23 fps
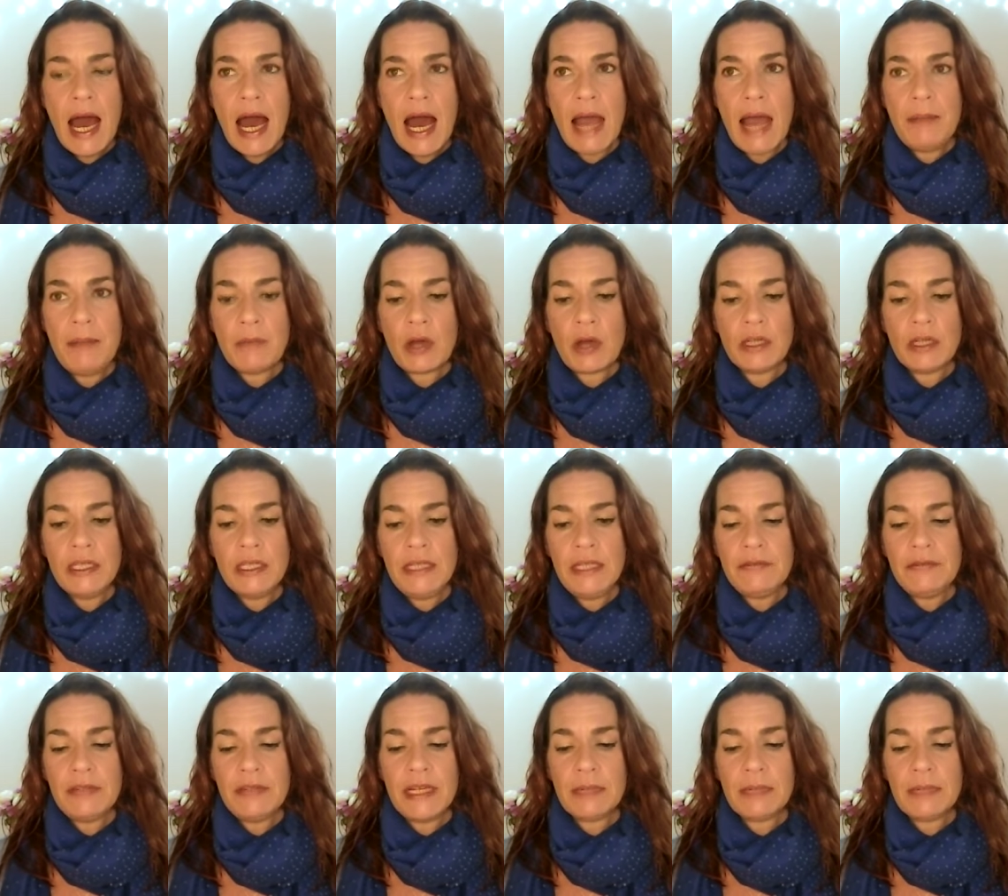I'm going to
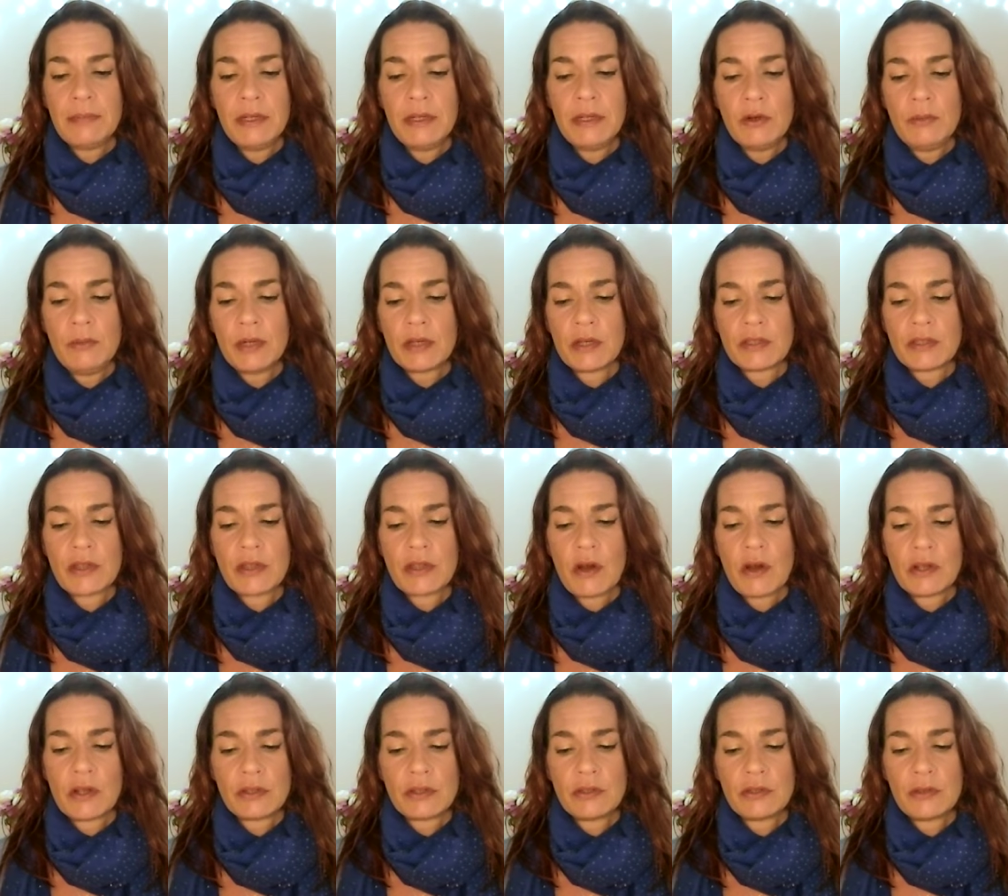leave a link below because they're
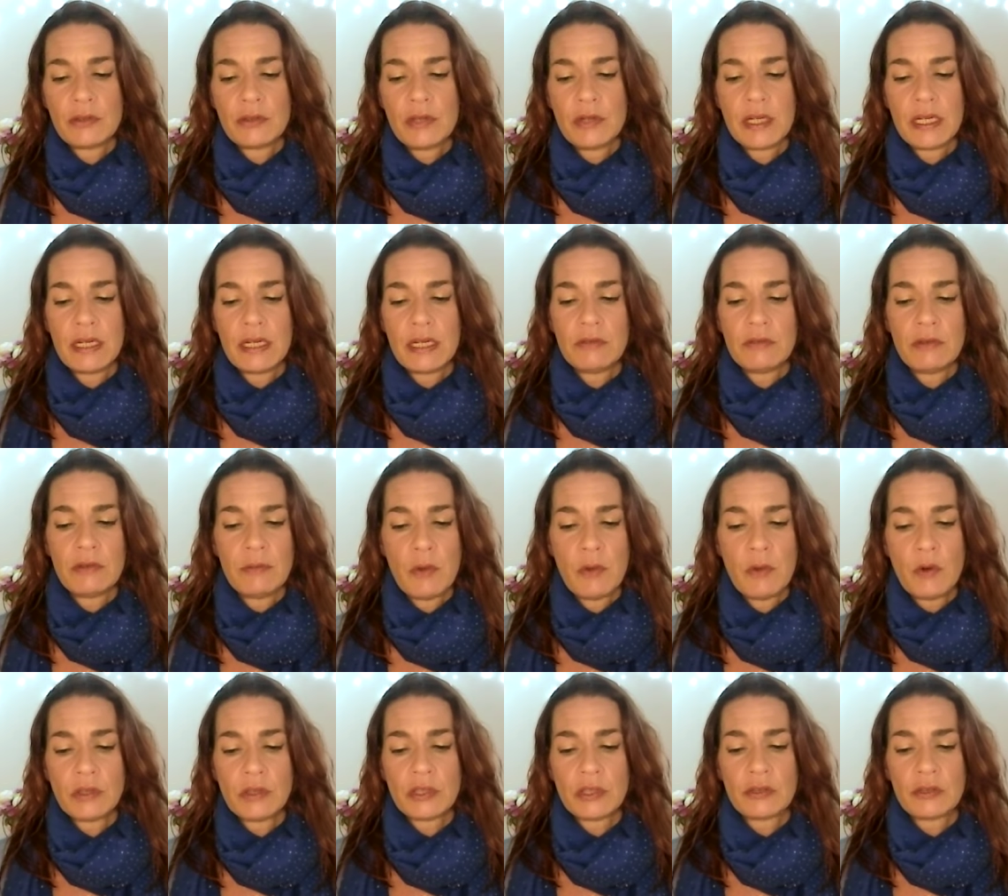also doing a
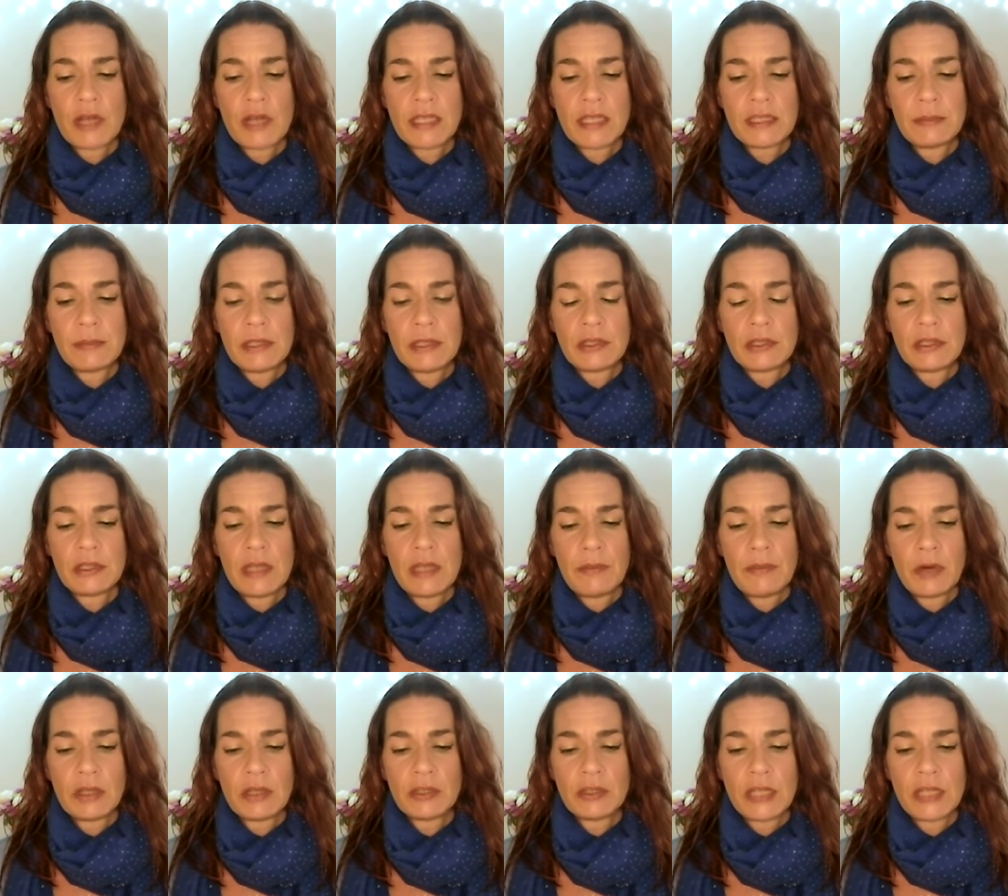remote transmission.
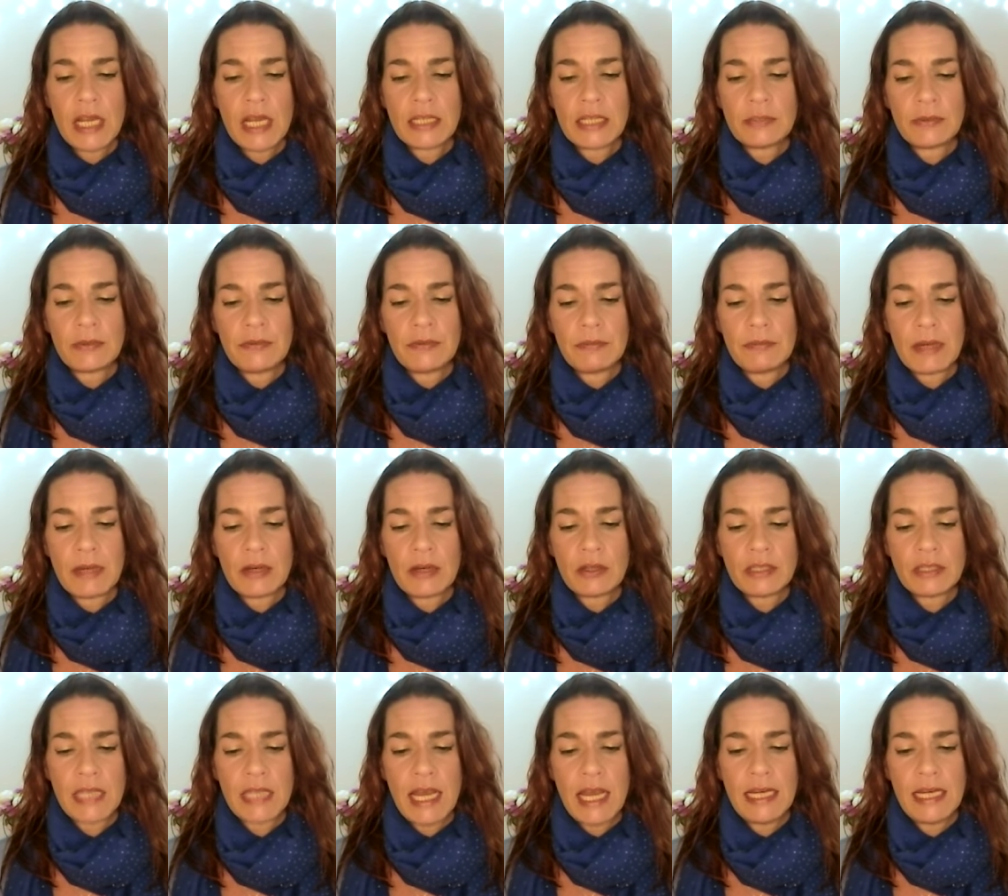I'm going to share this within my
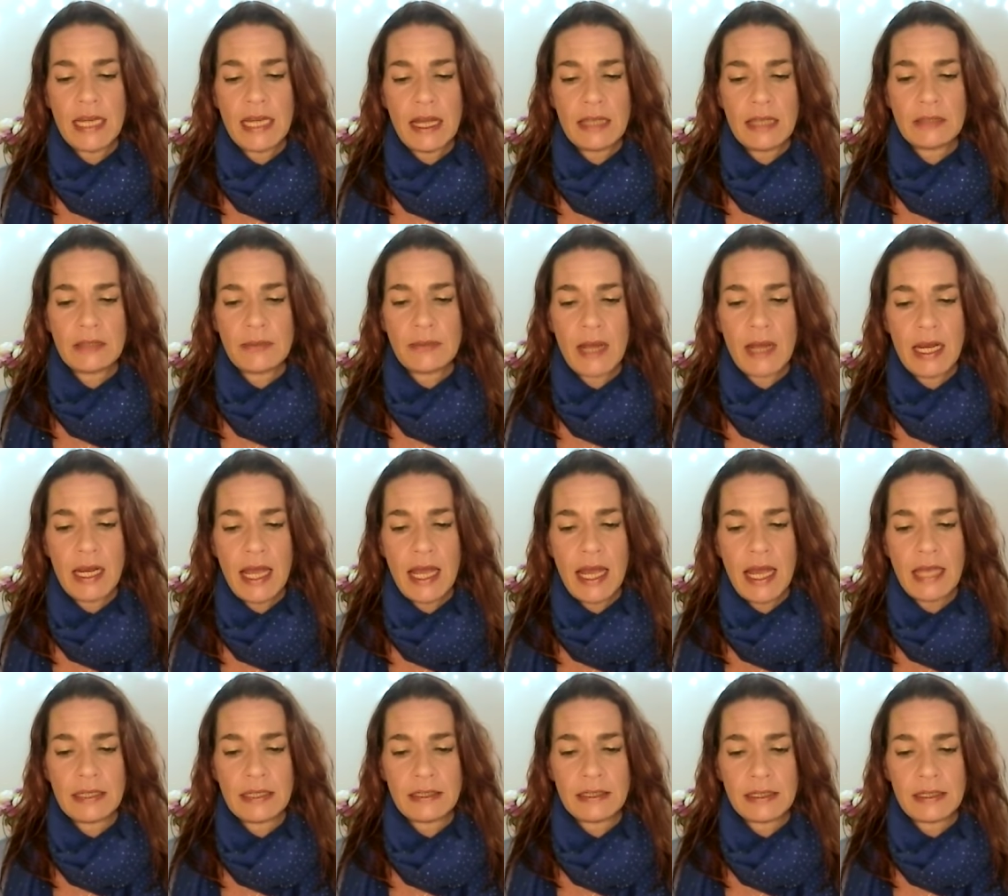container as well
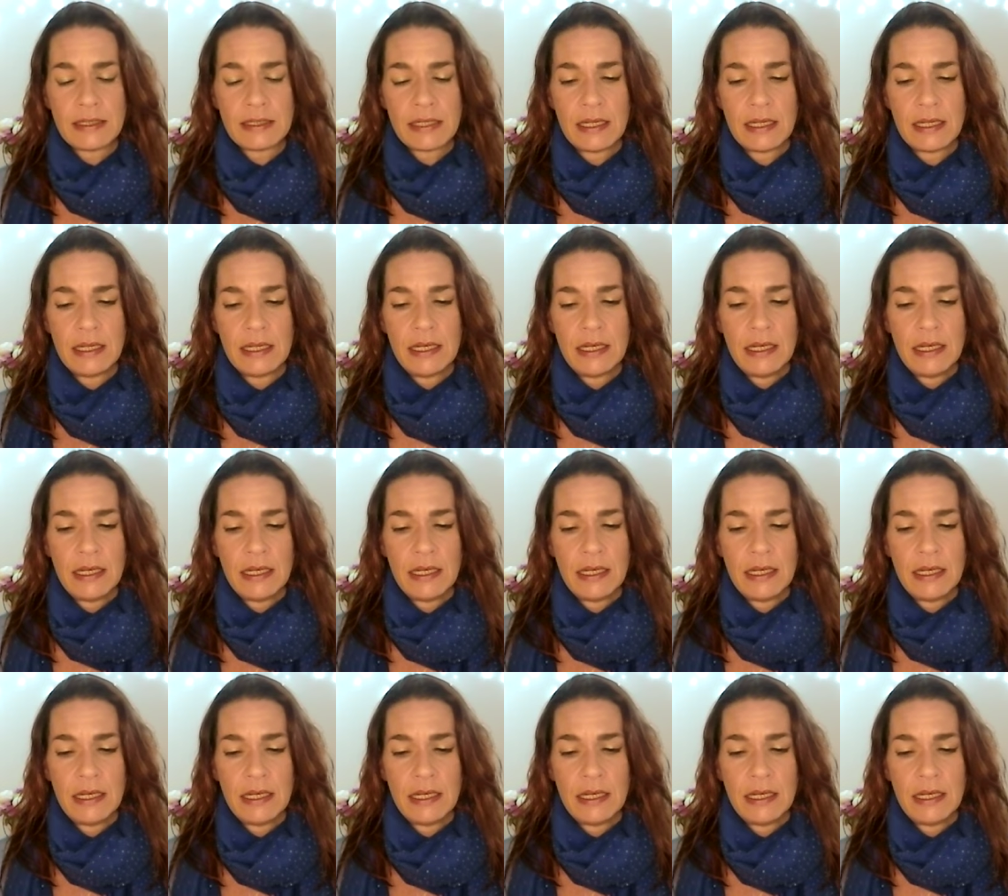as